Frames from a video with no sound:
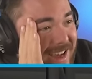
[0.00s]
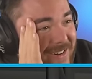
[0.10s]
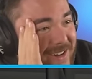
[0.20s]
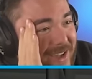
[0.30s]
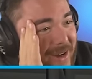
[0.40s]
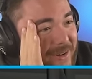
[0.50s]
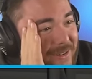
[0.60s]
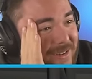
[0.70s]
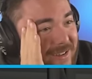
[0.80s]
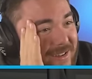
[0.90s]
oh
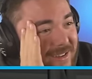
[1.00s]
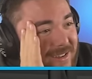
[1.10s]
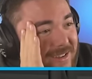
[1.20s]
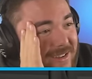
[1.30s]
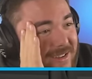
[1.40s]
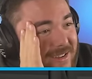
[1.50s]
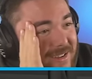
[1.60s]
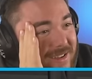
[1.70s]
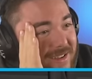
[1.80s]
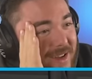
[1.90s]
no.
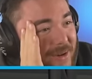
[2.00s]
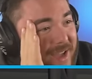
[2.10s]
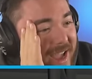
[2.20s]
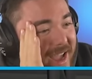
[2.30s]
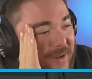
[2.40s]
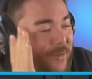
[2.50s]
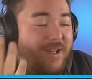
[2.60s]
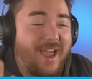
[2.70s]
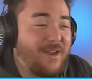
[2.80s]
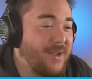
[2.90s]
Okay, well,
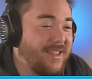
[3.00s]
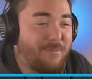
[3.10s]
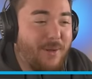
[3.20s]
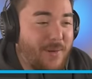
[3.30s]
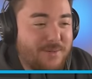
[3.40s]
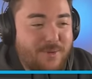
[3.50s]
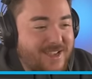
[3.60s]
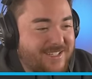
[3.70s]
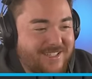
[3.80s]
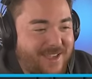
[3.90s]
I don't get the bonus
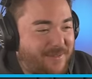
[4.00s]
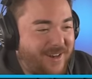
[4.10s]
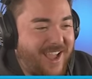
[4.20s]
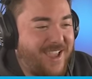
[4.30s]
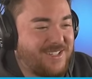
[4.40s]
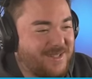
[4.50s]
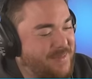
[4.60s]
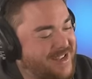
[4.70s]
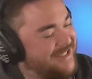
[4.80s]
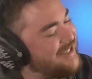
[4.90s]
prizes ever. I just
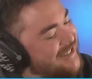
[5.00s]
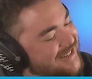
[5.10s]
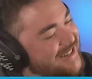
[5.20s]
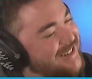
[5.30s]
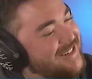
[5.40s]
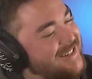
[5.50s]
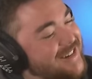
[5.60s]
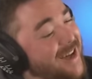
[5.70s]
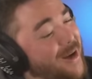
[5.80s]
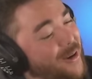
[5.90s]
miss. Which is
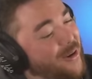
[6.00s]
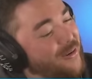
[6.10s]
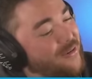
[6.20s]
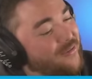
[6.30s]
no. an